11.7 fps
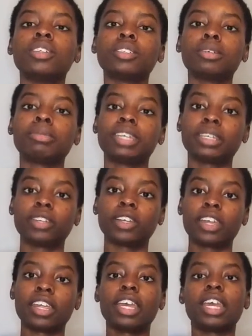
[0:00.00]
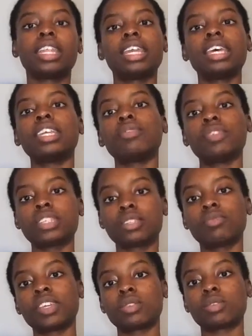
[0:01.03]
So I'm like, all right, now they face
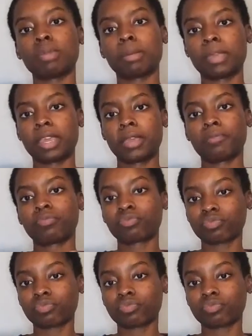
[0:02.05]
to face with my man.